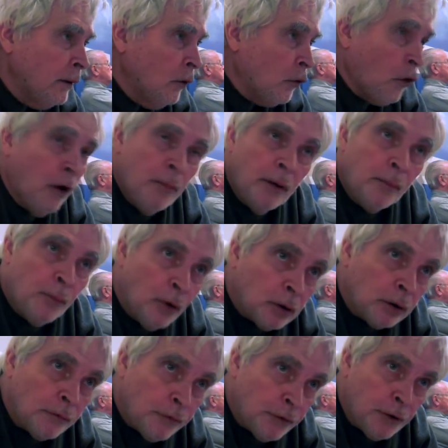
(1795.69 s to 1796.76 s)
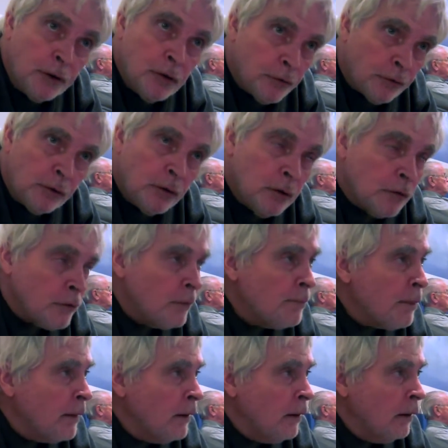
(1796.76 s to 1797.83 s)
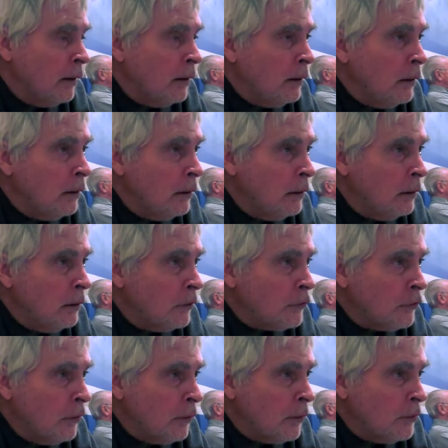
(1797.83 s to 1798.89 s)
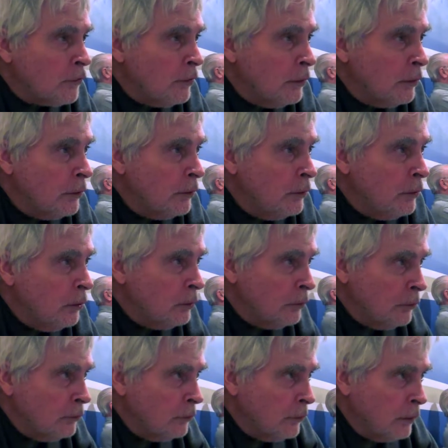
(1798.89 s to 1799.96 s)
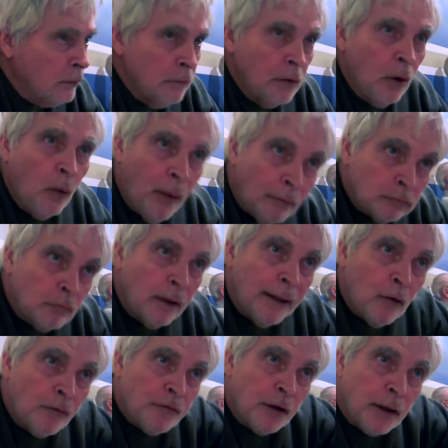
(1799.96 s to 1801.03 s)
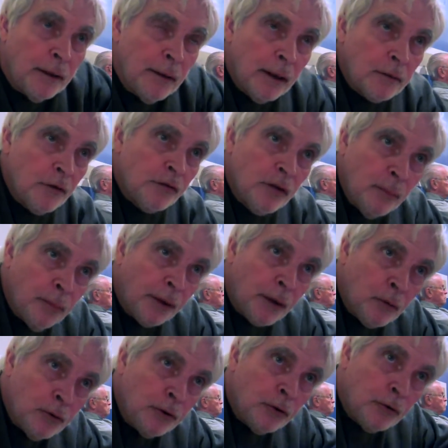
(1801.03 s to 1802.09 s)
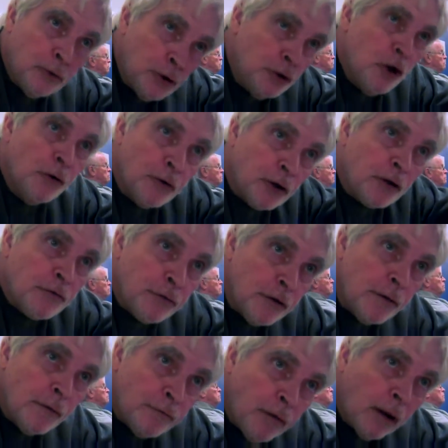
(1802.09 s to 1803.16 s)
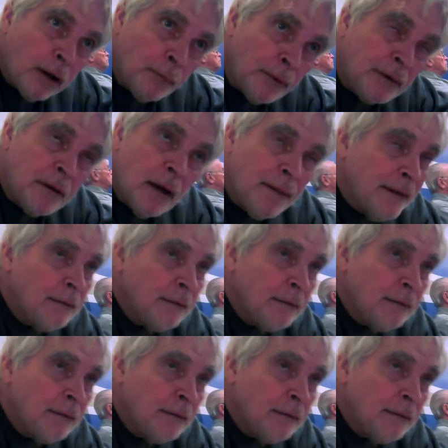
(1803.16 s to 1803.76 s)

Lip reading: Although I've been at Berkeley for years and years, so there's you don't go right off to connect to somebody who you know you're going to see the following day.